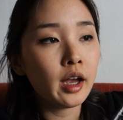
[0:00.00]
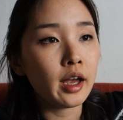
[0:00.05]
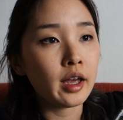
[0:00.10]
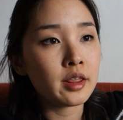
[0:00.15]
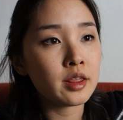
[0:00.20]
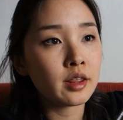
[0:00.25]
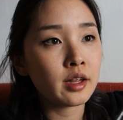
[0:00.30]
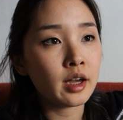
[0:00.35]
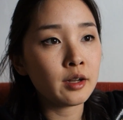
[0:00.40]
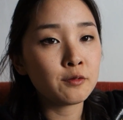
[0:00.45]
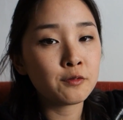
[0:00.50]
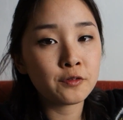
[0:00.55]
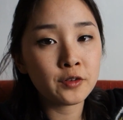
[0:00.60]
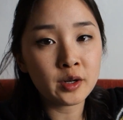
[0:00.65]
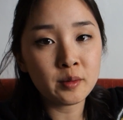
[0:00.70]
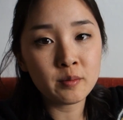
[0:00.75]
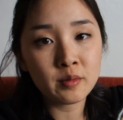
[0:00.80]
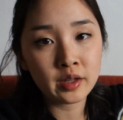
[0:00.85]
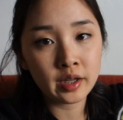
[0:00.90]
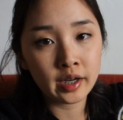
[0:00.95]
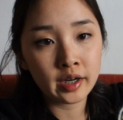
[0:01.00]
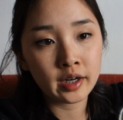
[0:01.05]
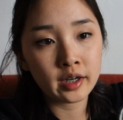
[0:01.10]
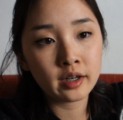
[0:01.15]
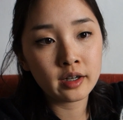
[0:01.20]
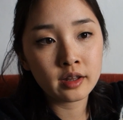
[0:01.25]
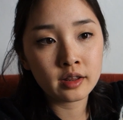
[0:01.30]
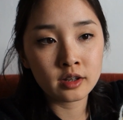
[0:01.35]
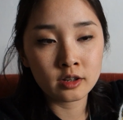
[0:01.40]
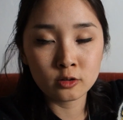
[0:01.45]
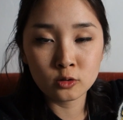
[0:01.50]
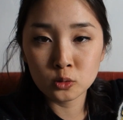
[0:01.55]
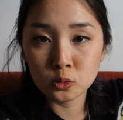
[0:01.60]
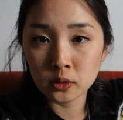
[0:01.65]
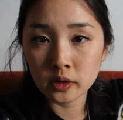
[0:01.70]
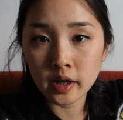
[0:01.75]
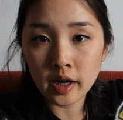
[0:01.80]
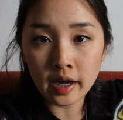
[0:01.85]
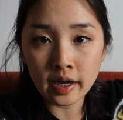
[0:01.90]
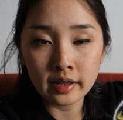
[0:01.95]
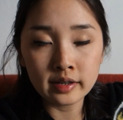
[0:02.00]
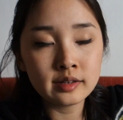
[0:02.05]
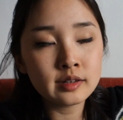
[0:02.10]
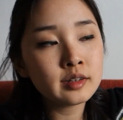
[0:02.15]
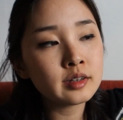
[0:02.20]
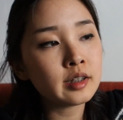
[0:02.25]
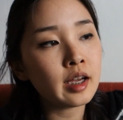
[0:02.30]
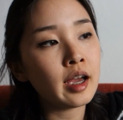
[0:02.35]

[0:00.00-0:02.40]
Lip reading: And then from there the tour ends,